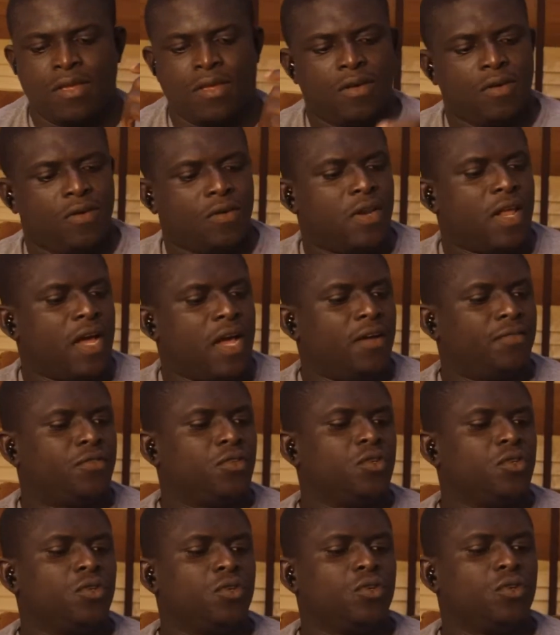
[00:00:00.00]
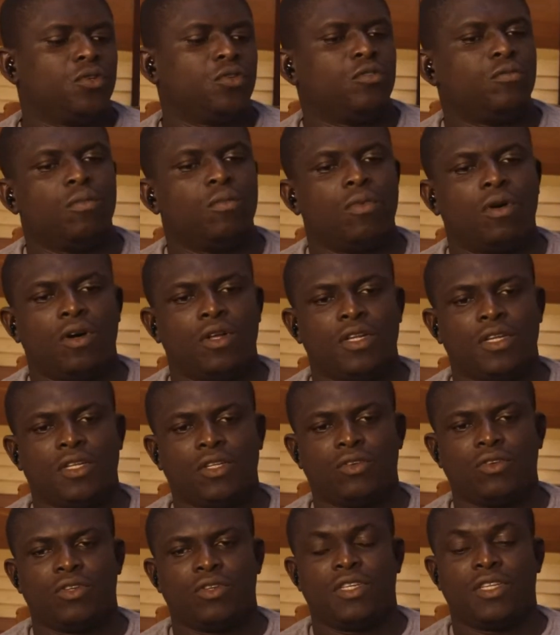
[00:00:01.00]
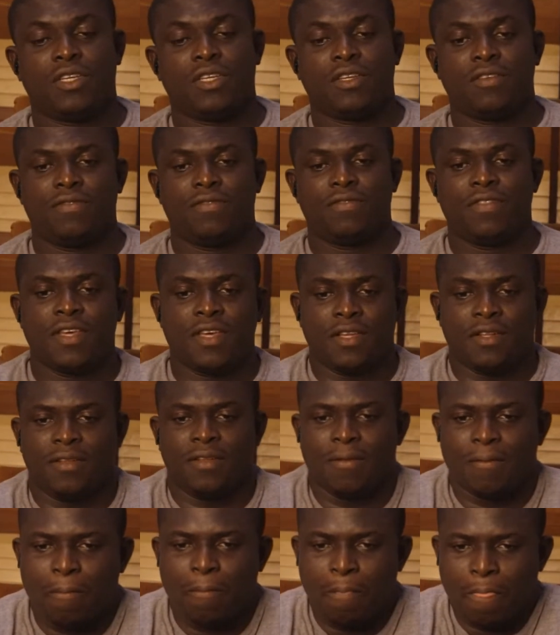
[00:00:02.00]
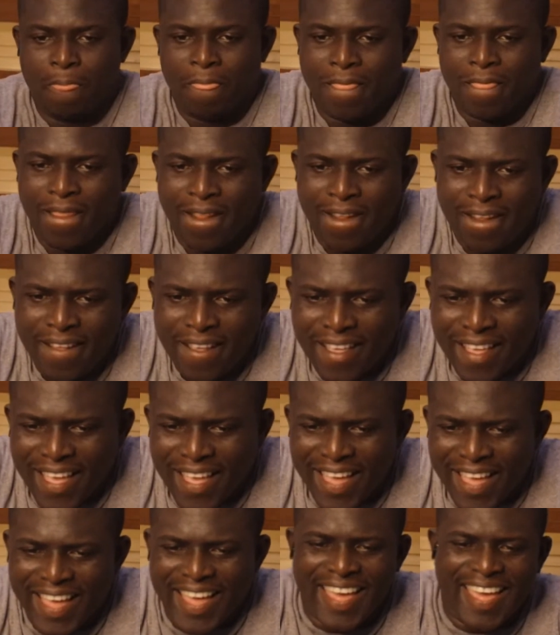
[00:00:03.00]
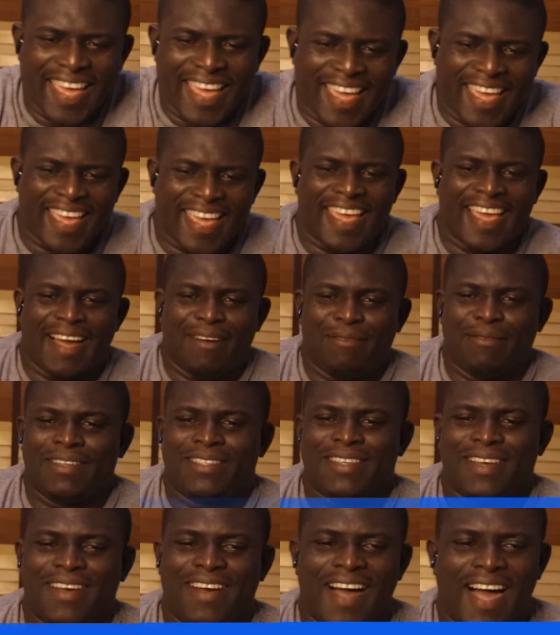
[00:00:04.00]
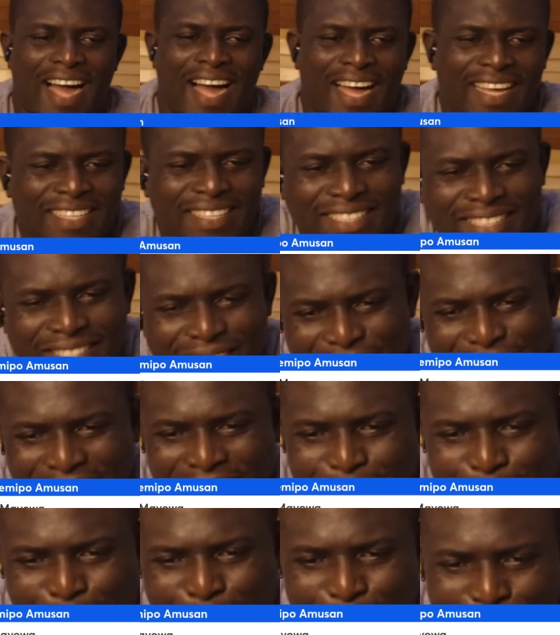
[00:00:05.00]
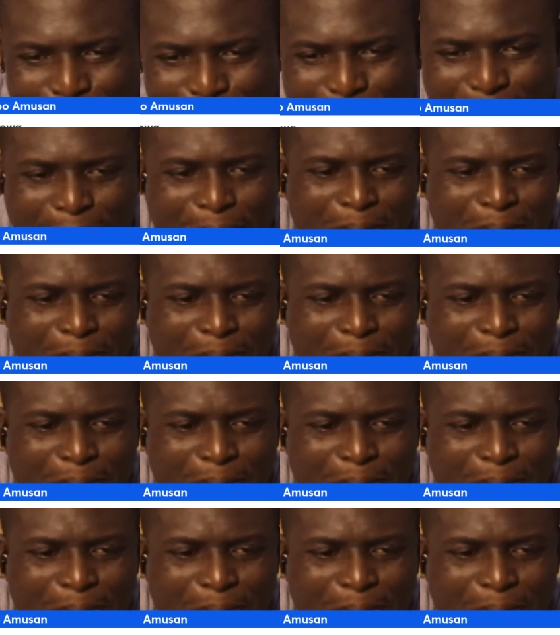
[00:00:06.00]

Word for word: Good afternoon, good morning, good evening. Hey, Amosa, how you doing, bro?